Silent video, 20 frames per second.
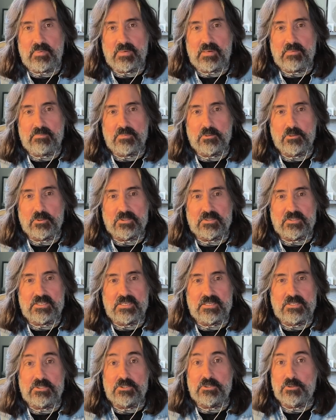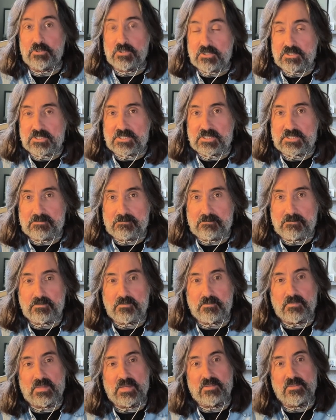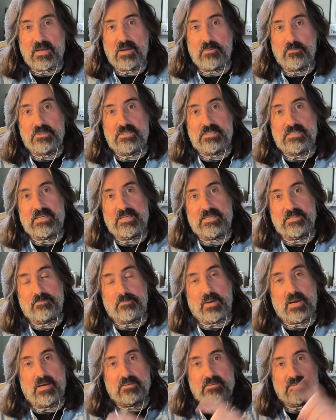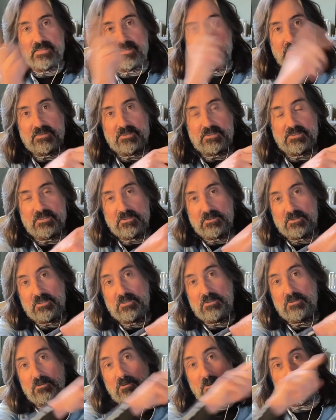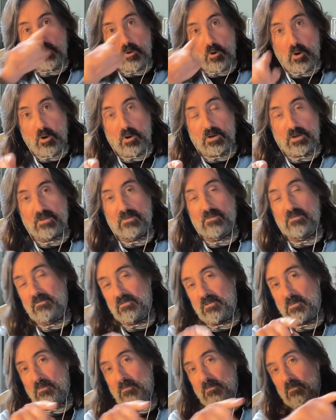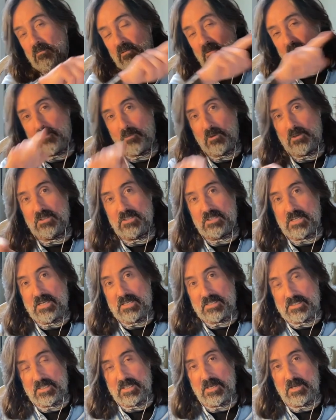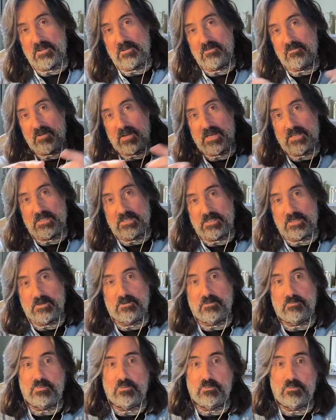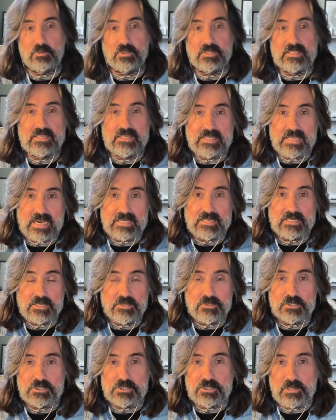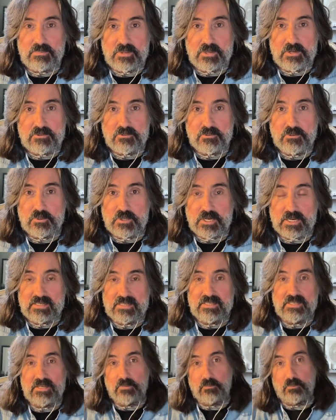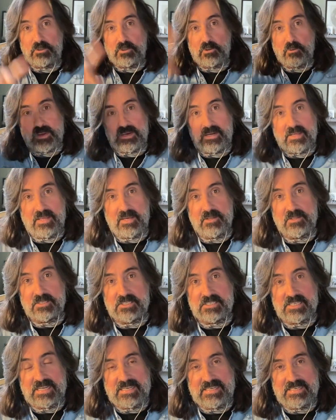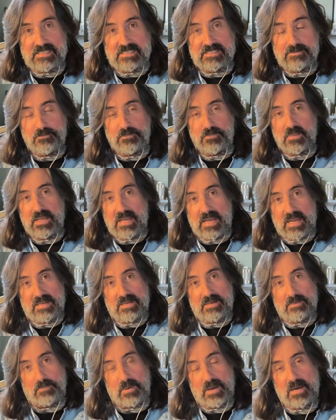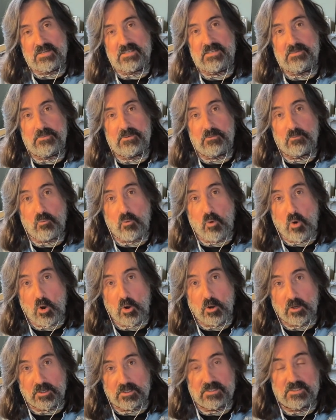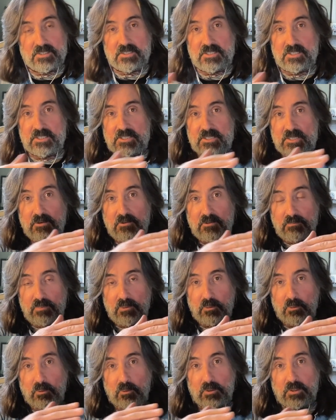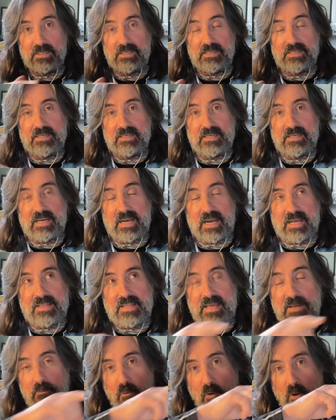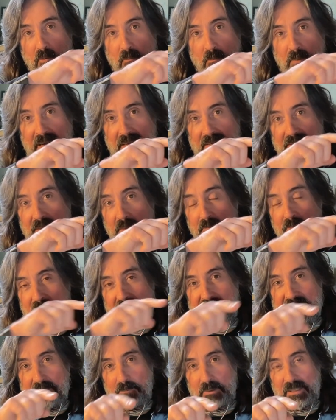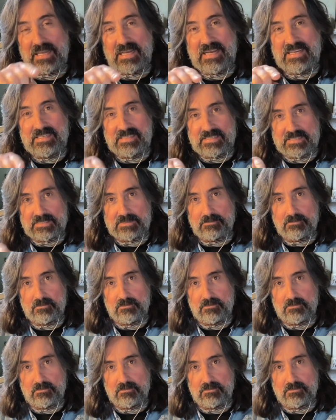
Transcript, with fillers: be aboard the Endurance. That would take the party to, to do the walk from, from one side to the other via the South Pole. And another ship, the Aurora, would go in at the other side and the party would walk to the South Pole and then walk back dumping supplies